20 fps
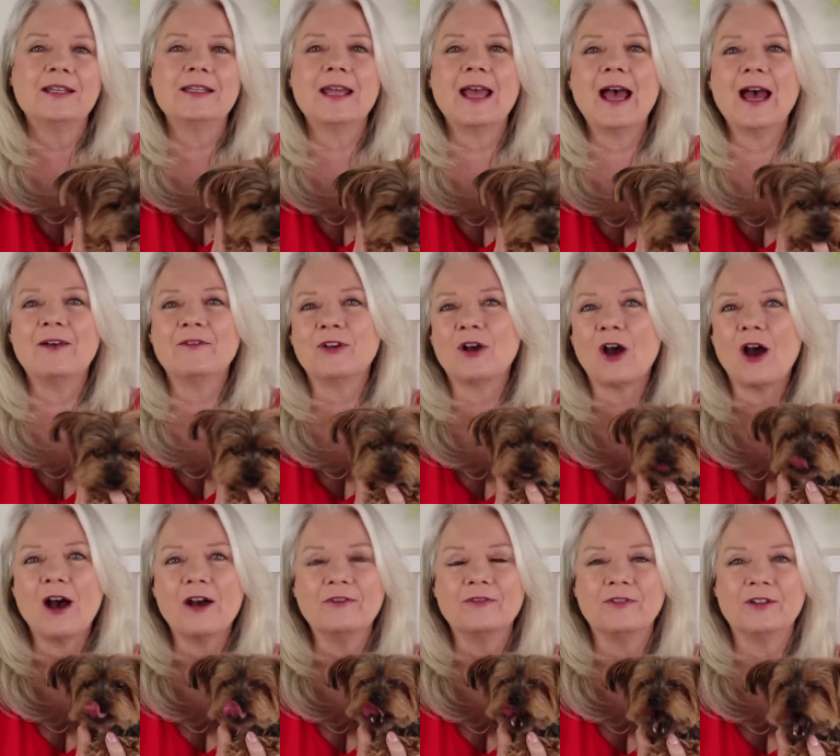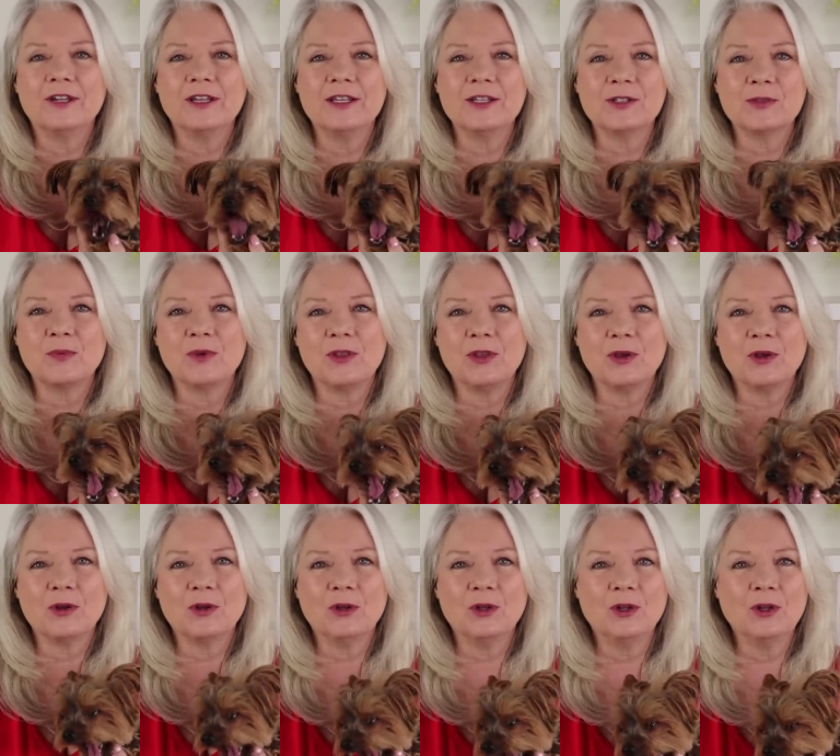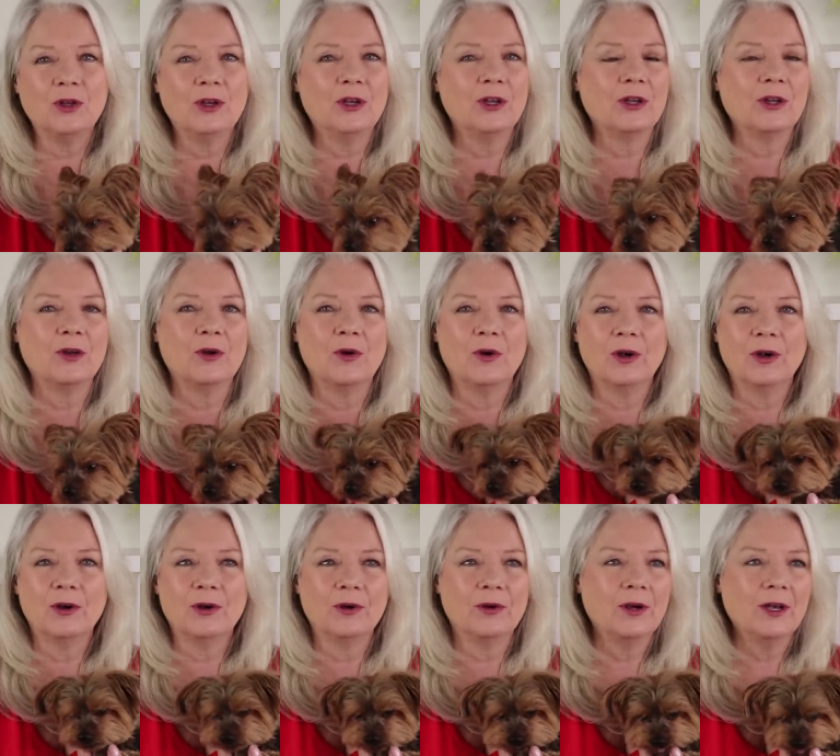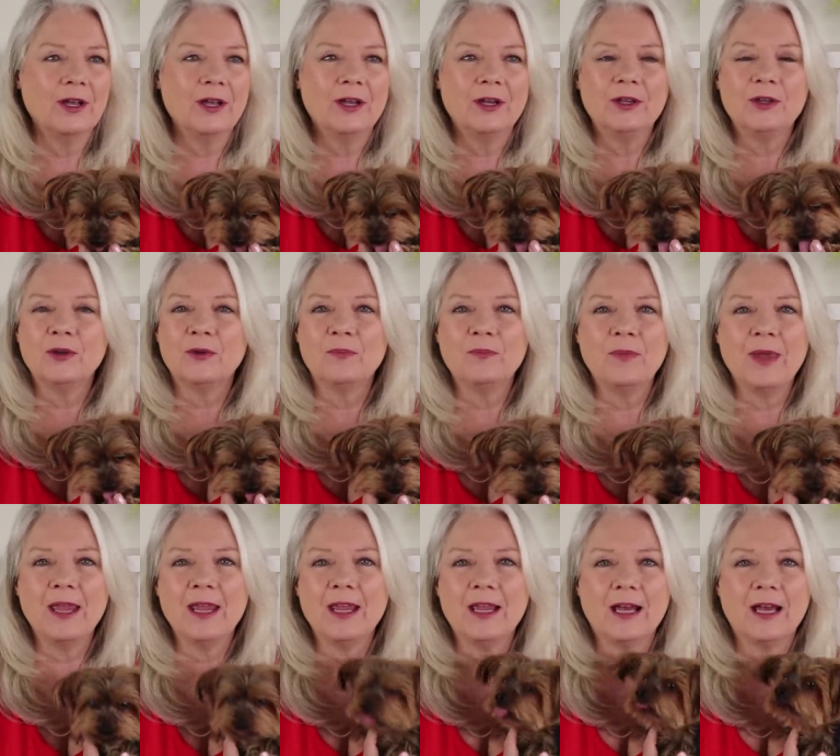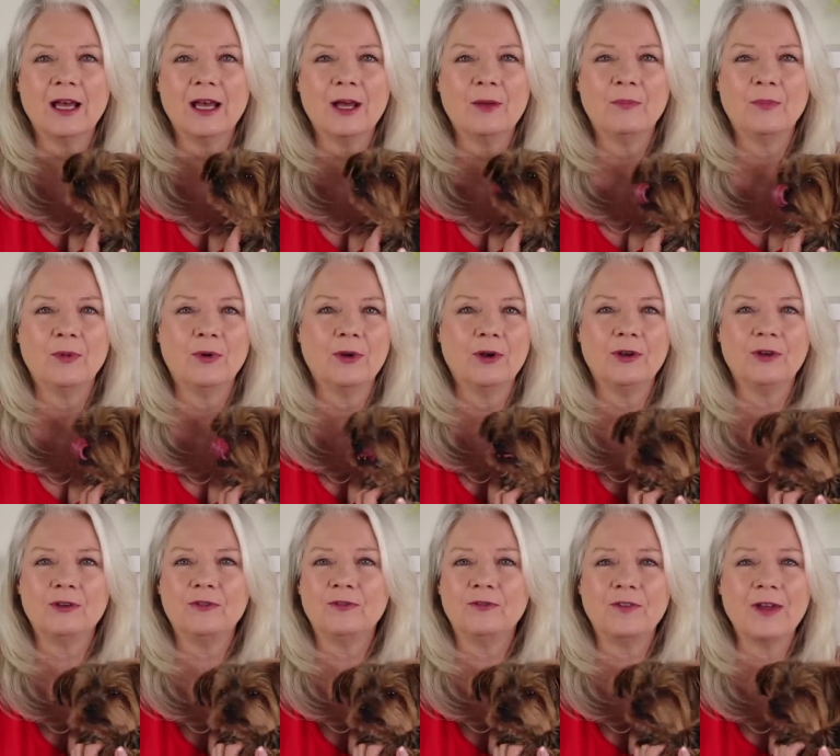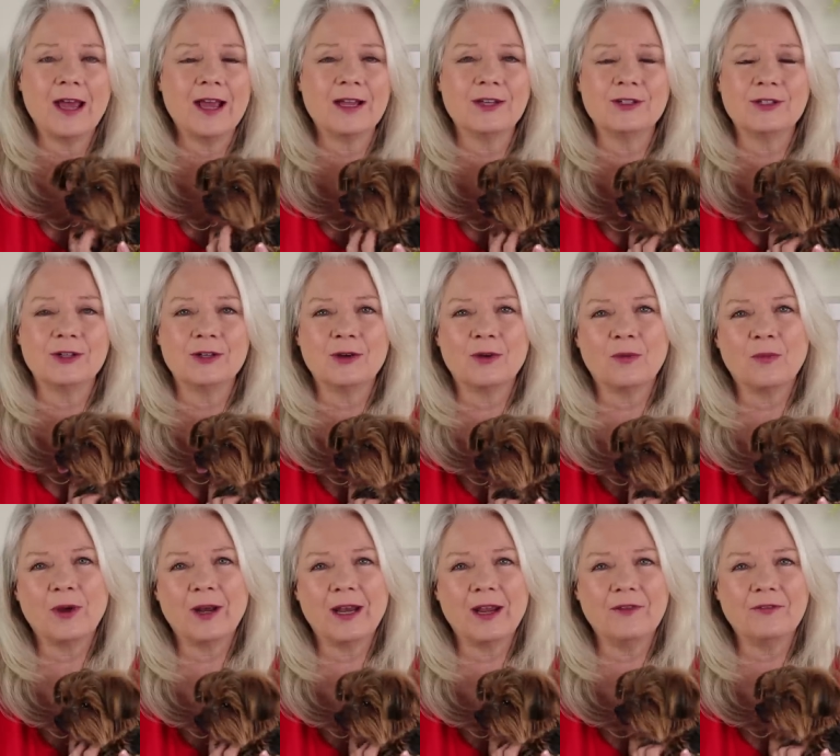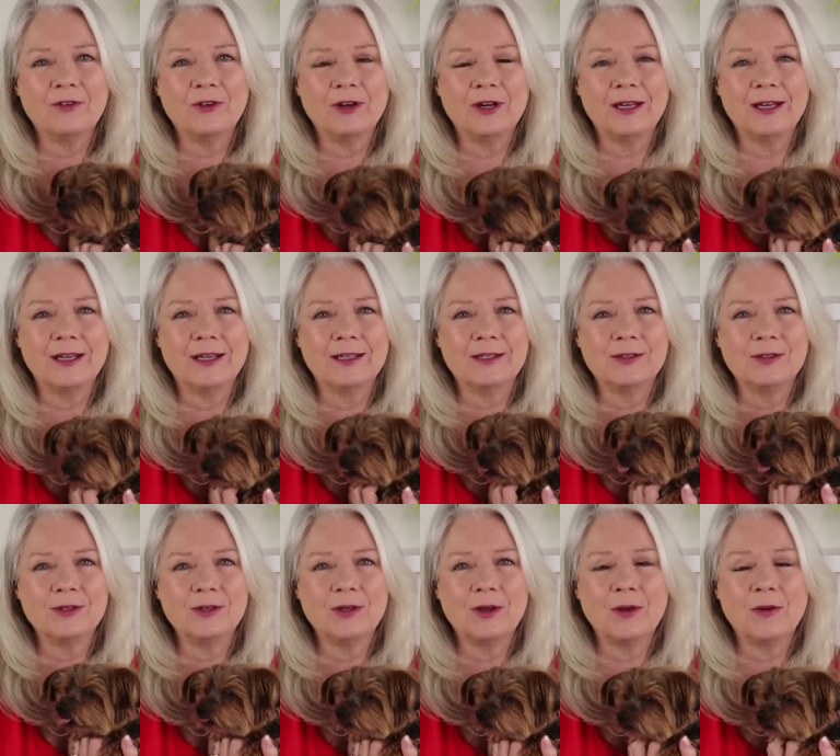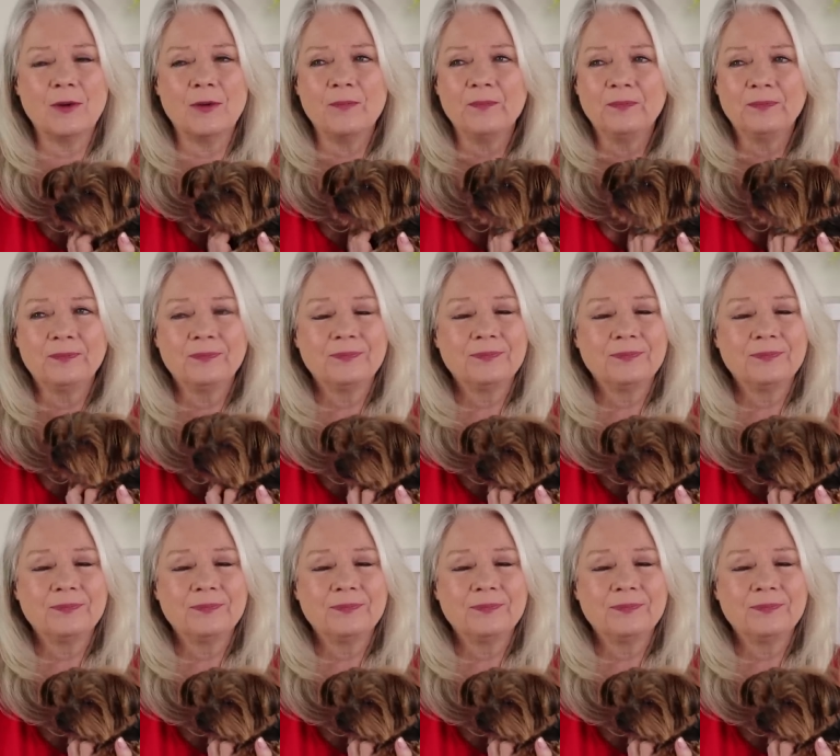to have confidence with your look or your makeup or your fashion or whatever it is, you know.